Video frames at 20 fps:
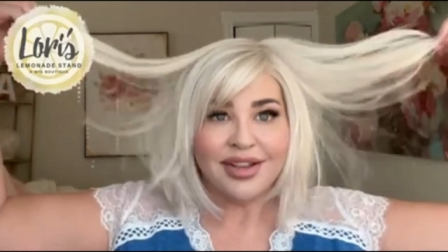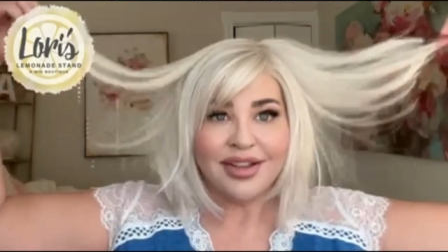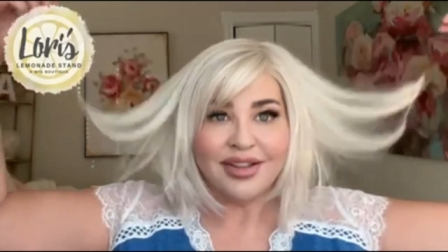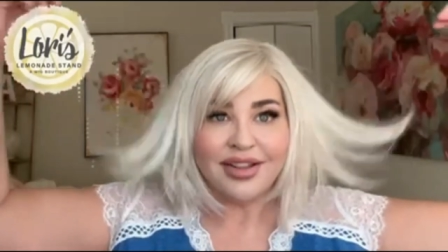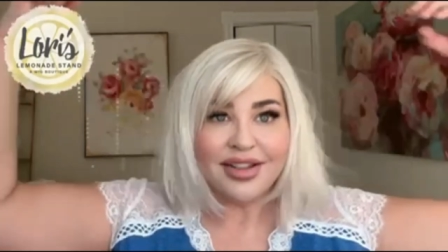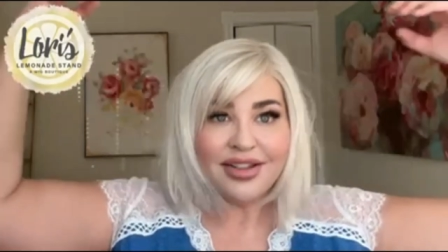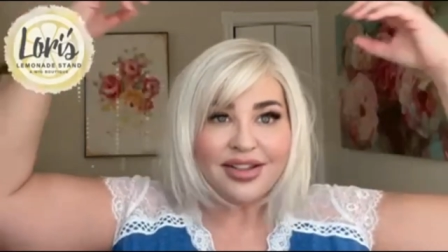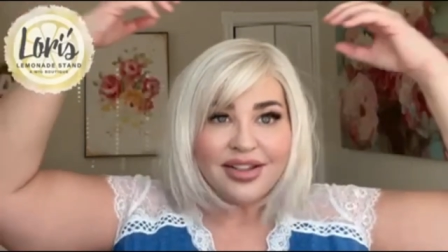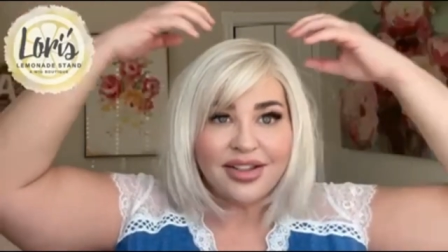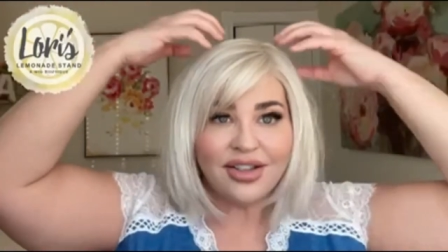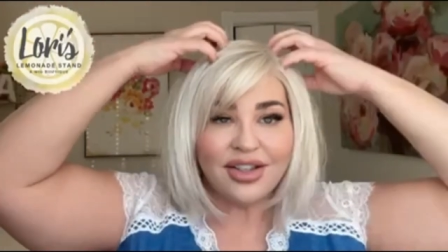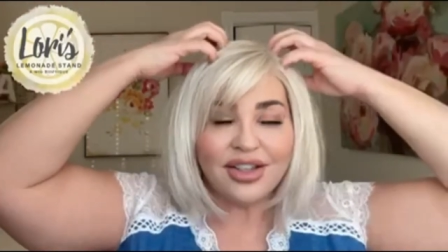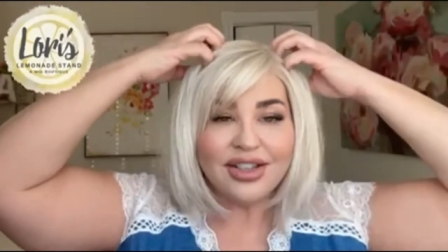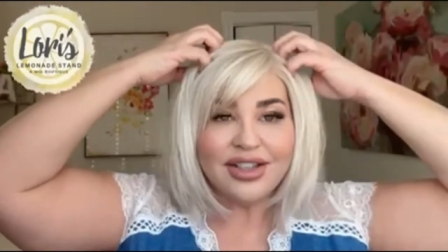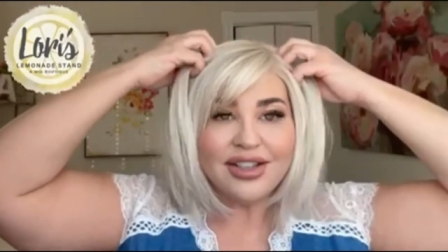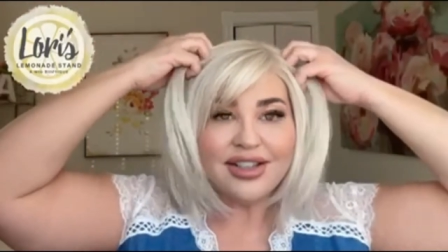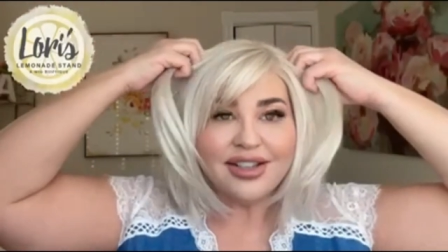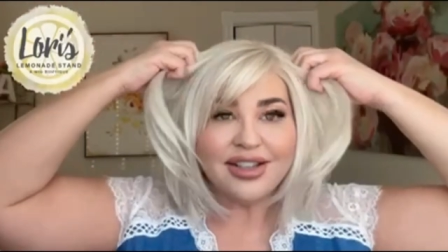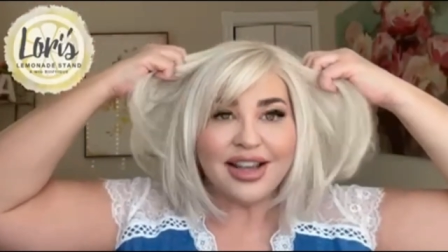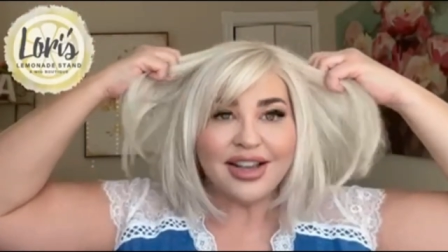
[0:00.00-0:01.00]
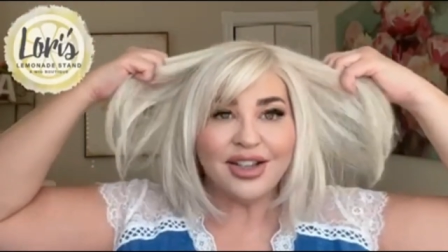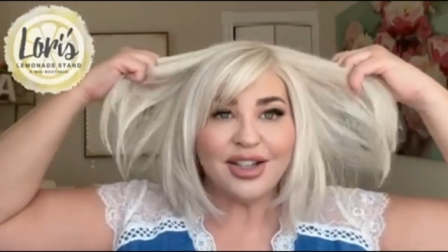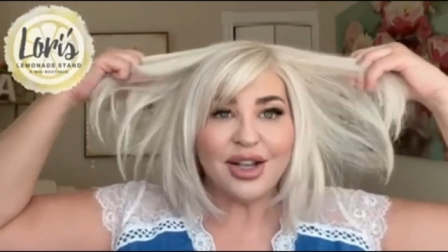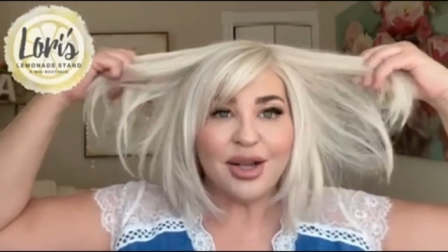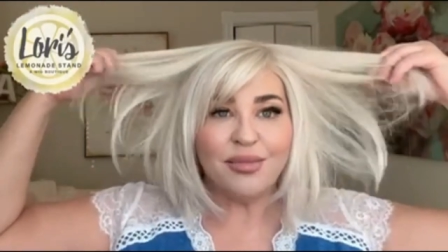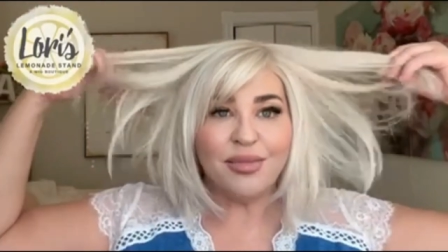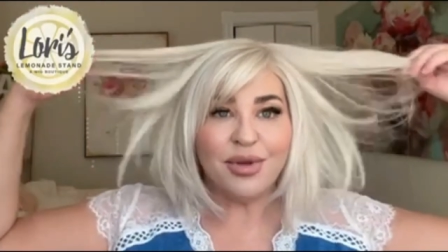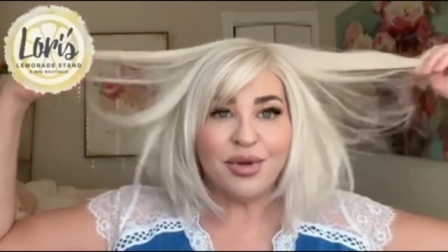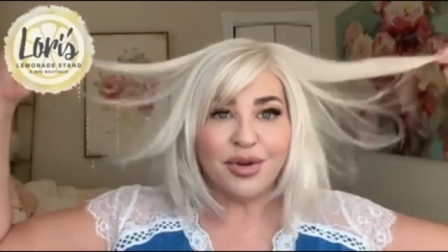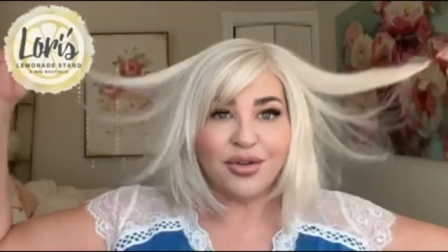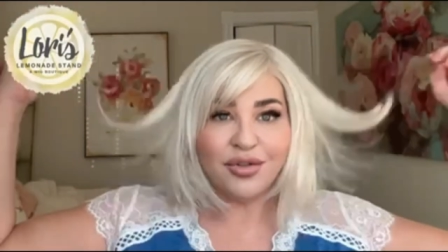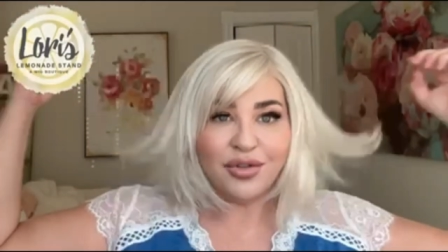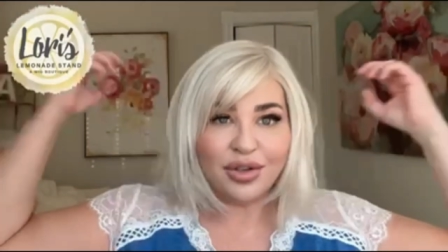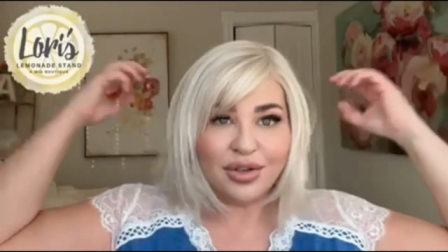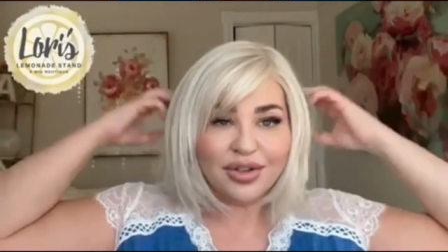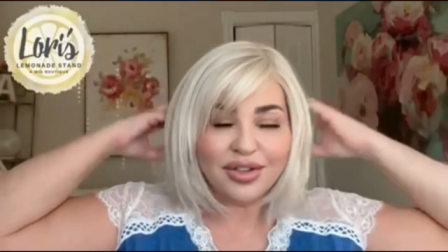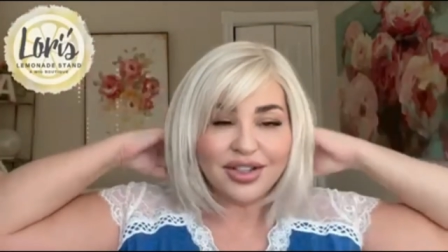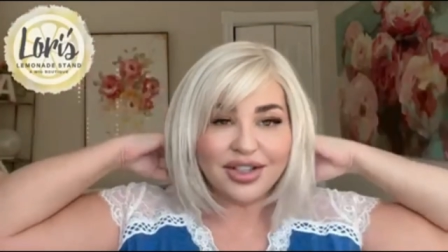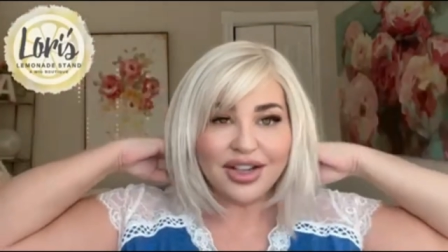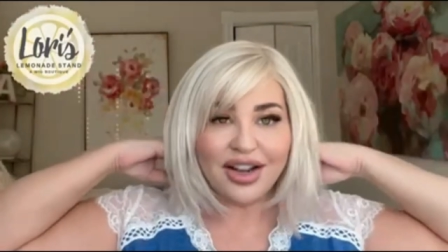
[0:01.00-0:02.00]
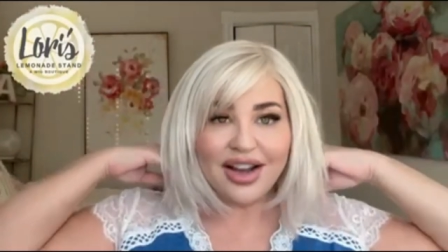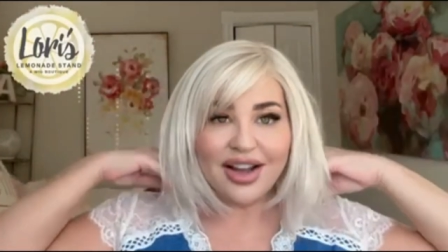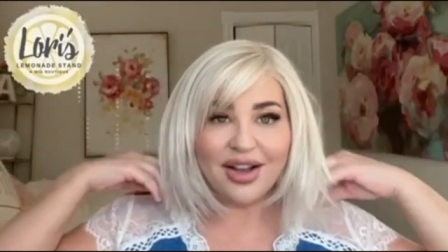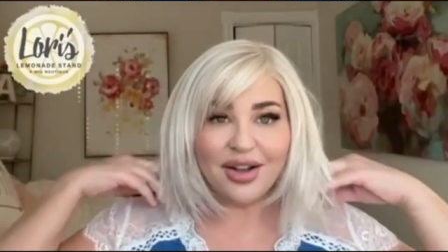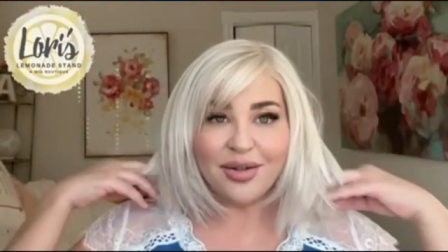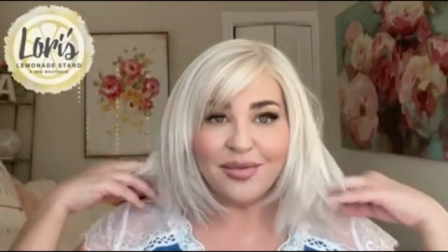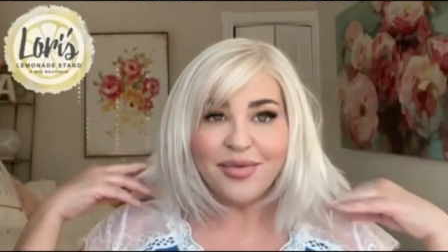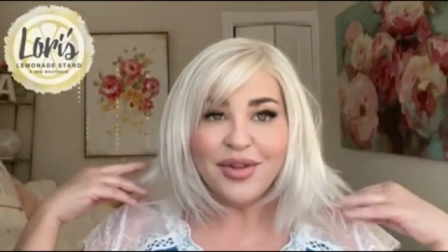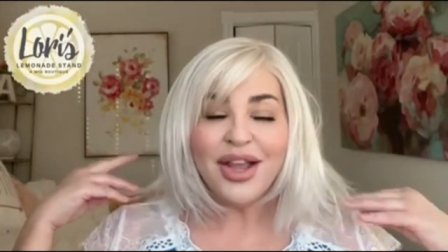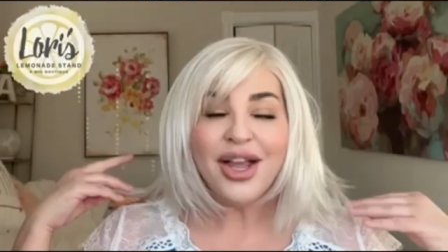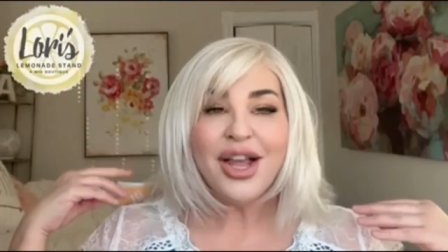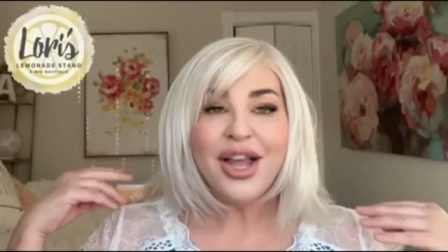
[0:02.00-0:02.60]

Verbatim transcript: This is just such a beautiful style.